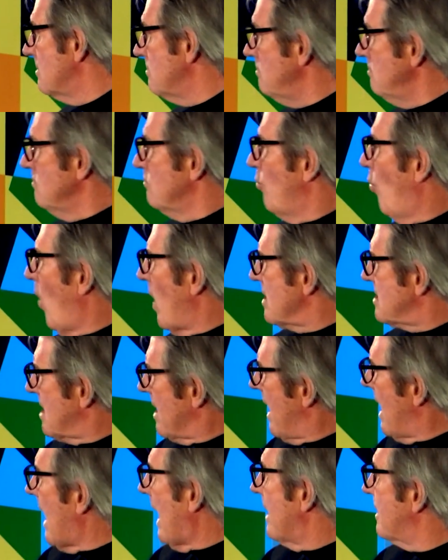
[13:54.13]
Why is
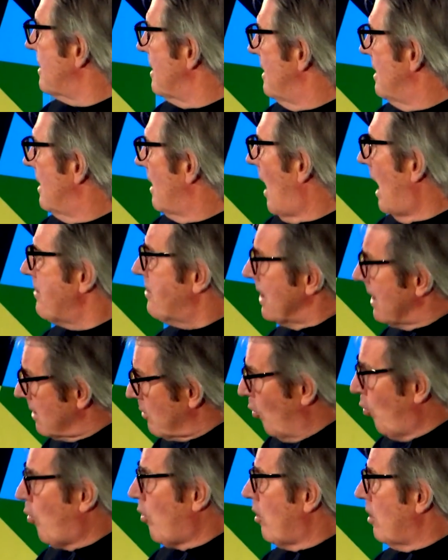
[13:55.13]
that? I think
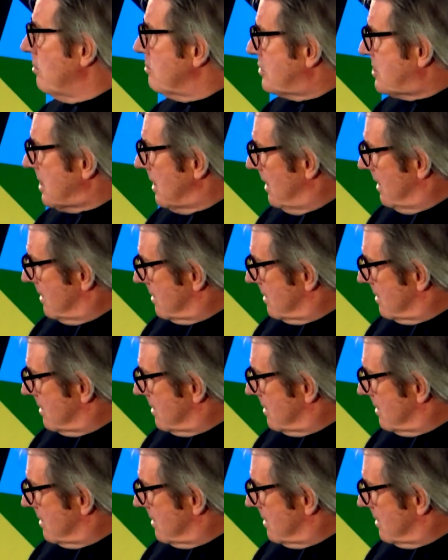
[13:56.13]
the worm's